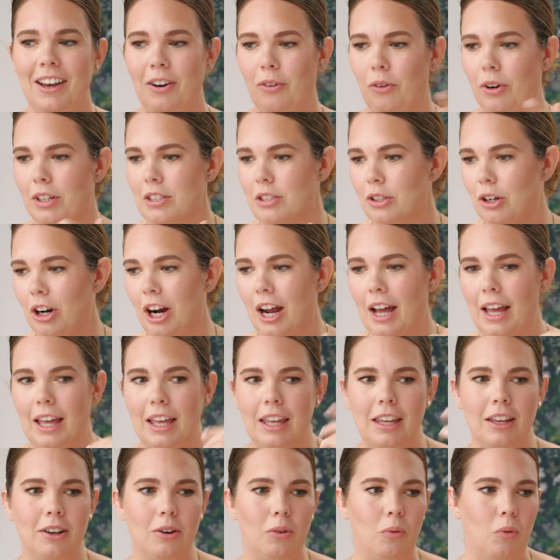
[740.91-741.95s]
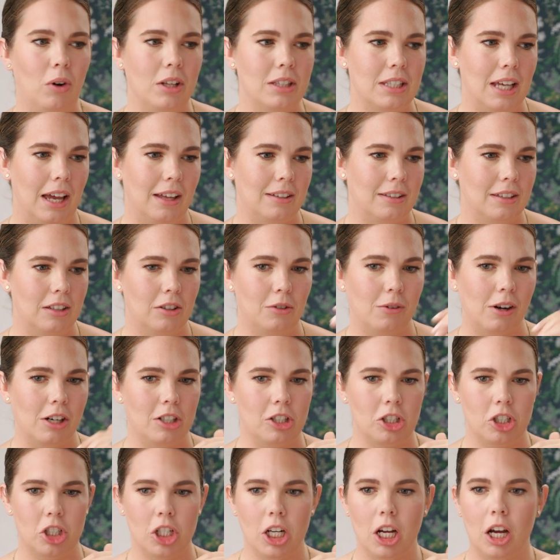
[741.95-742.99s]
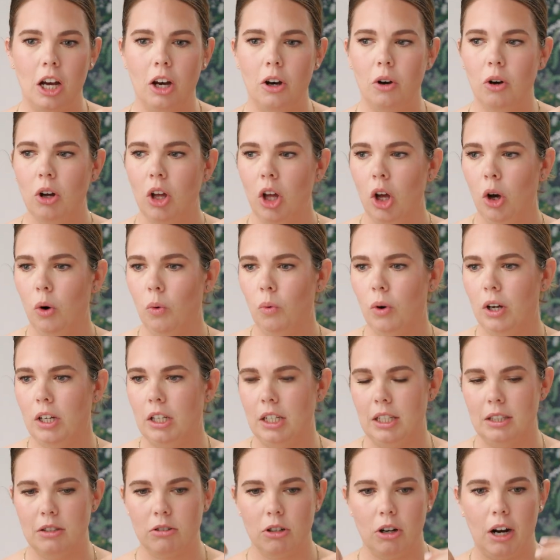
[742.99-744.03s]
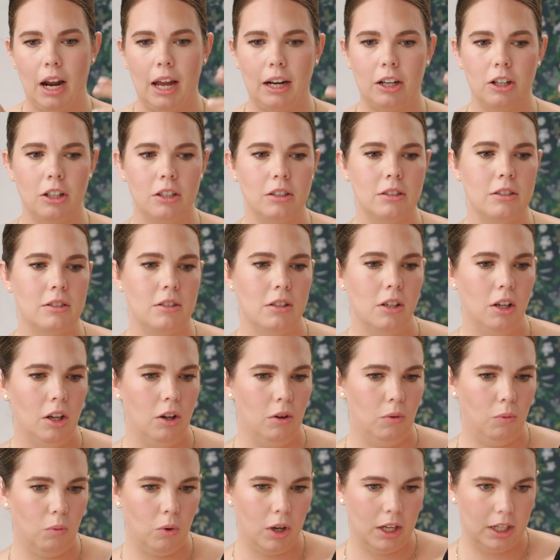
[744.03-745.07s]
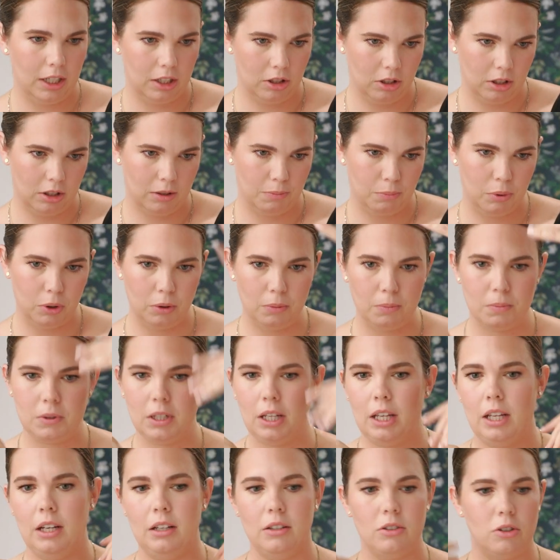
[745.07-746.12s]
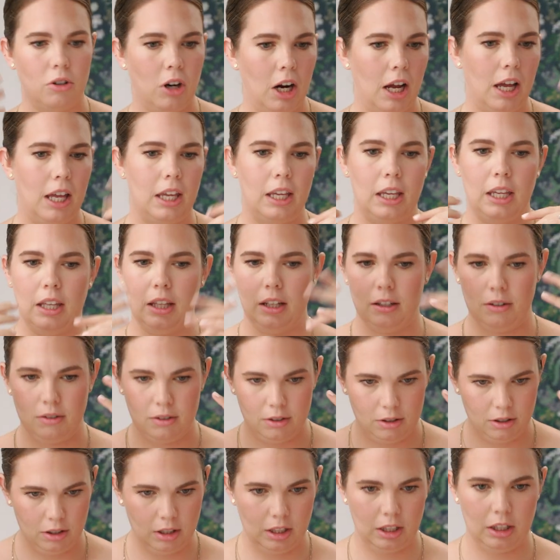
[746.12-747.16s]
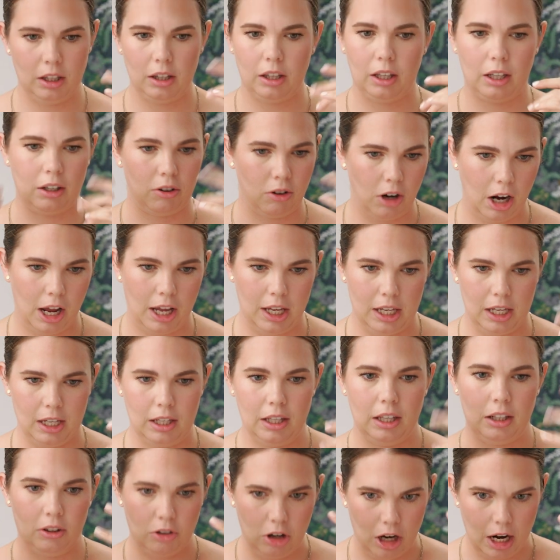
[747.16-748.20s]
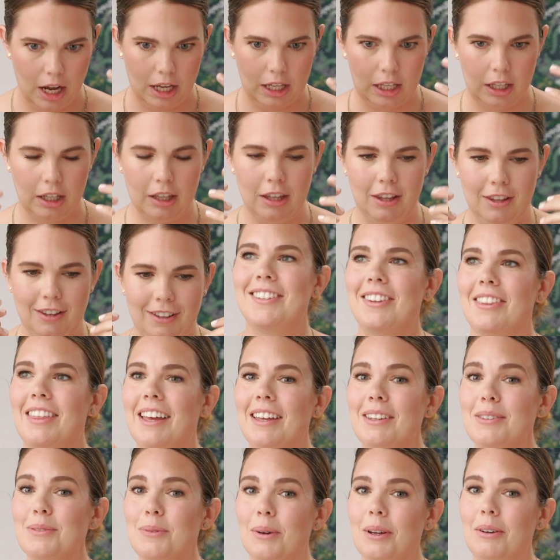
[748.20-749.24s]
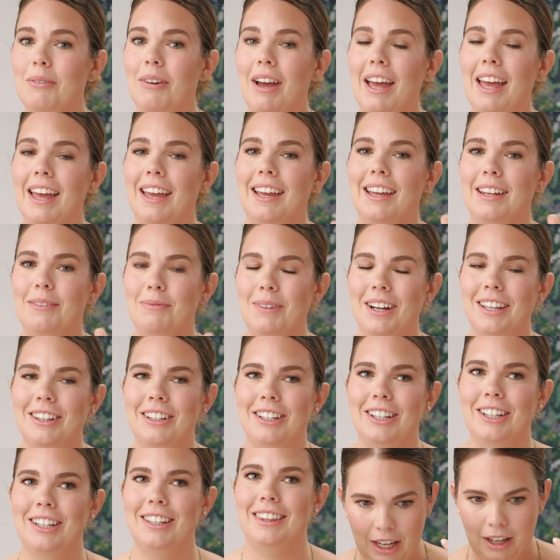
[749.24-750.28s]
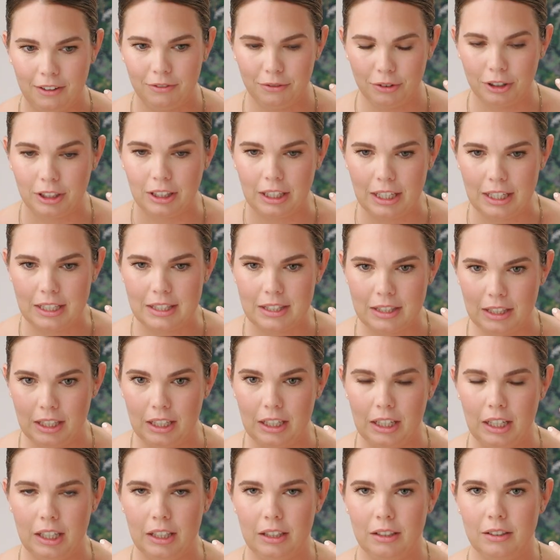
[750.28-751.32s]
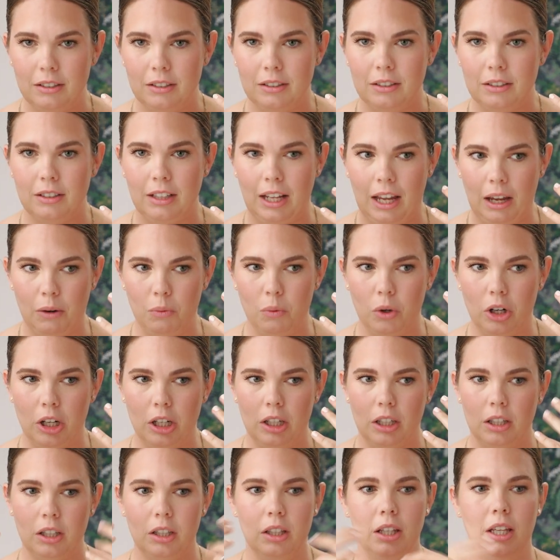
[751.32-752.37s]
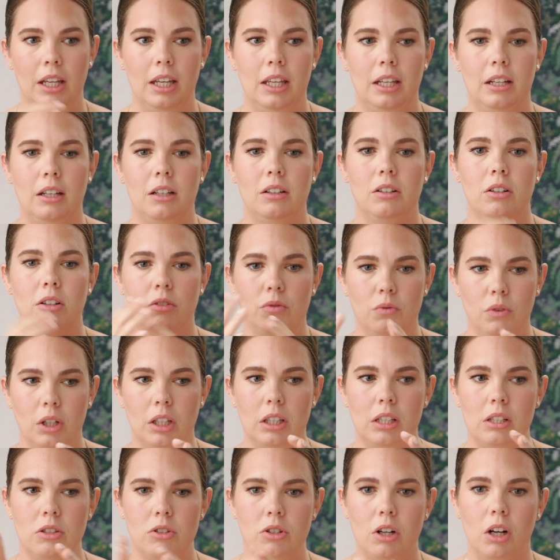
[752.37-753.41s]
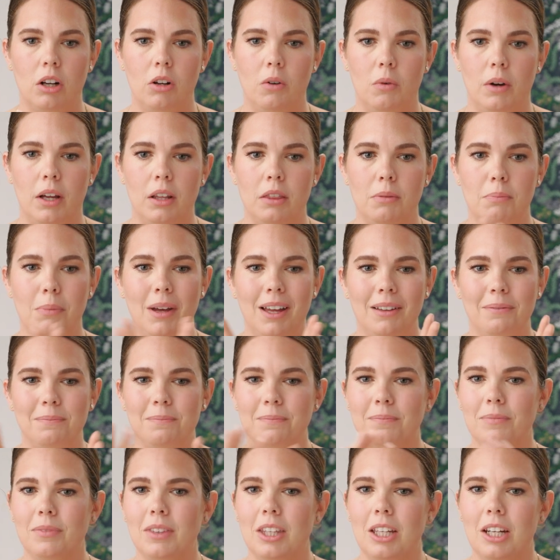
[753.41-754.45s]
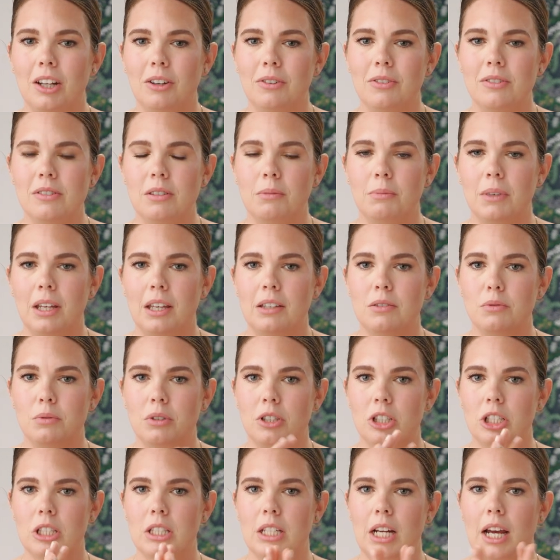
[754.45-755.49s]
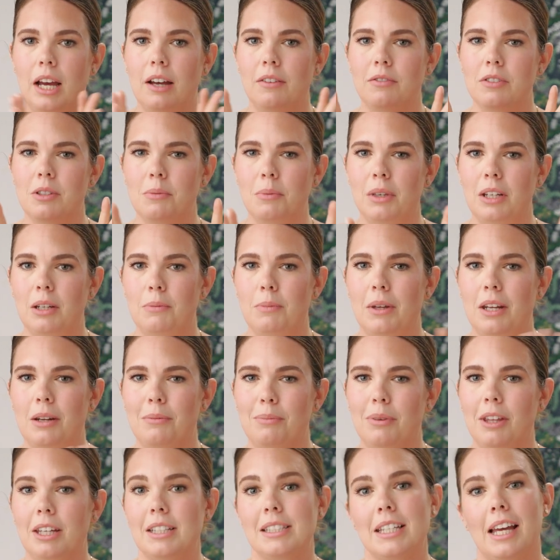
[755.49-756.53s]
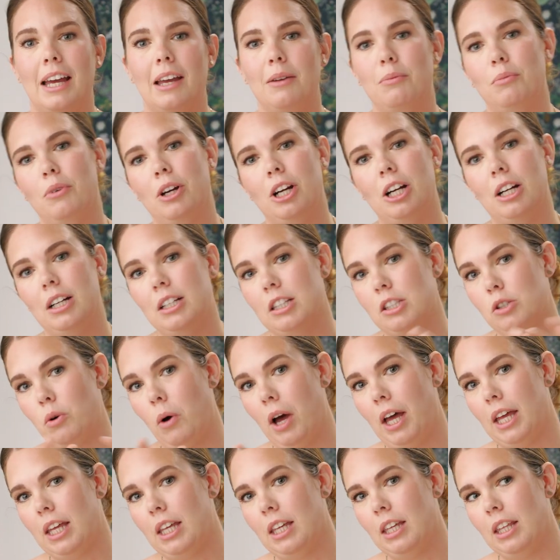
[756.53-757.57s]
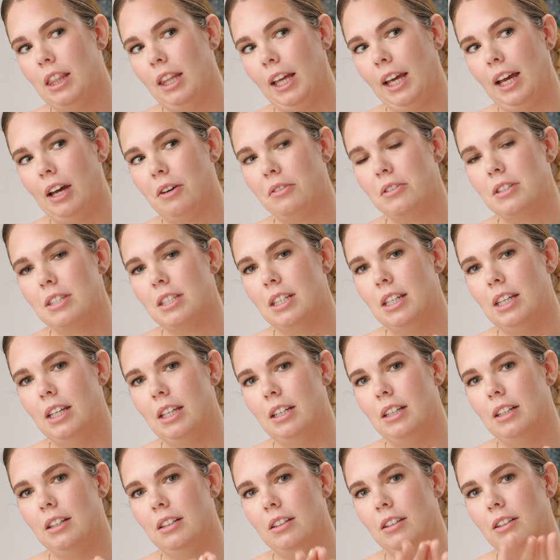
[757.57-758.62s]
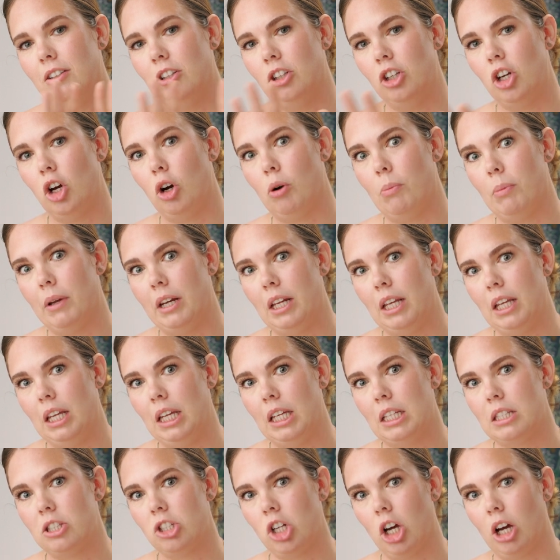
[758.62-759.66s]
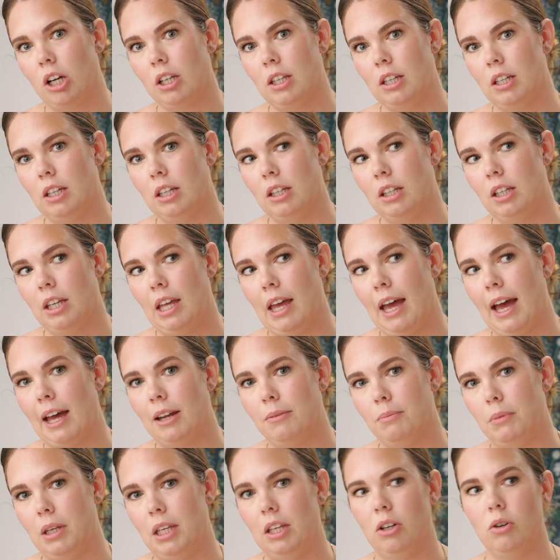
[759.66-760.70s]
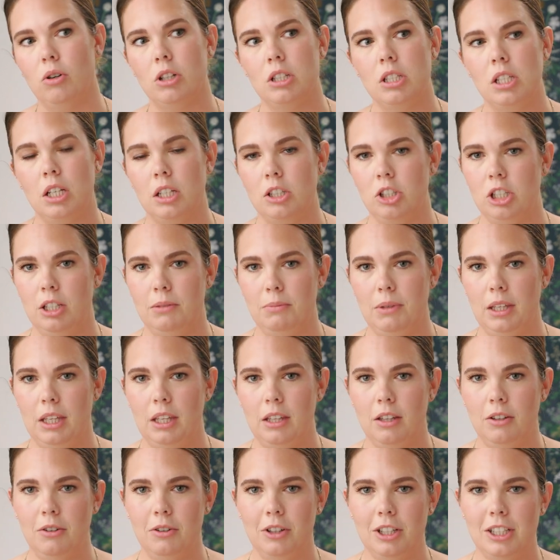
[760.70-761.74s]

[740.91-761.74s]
One's crying, one's asking to watch a show, one needs crackers, one just pooped and is crying and like crying and crying. So that's one way in motherhood I've really seen it at work and really struggle with. But you know, some days we just have some independent playtime where it's quiet in the house and nobody is talking at me or touching me.